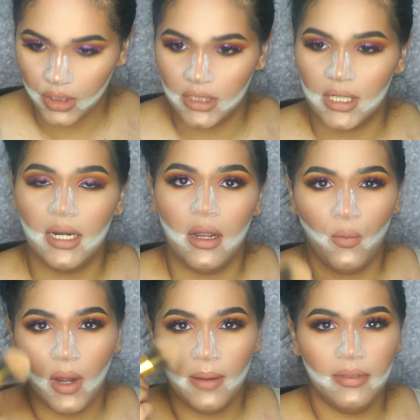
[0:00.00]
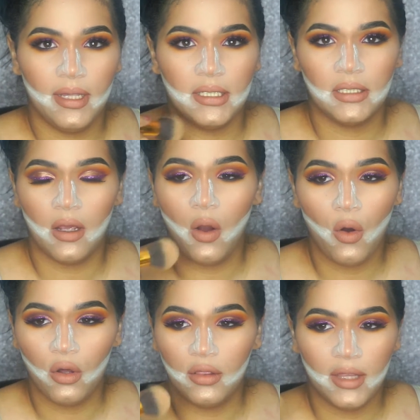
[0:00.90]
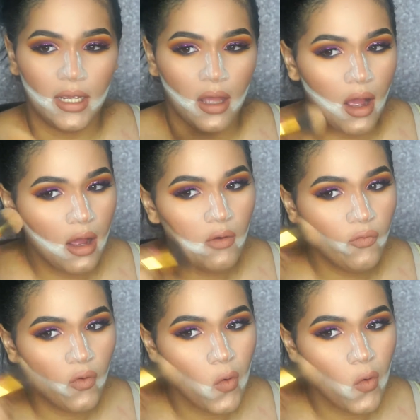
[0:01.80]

we're just gonna wipe this whole thing off.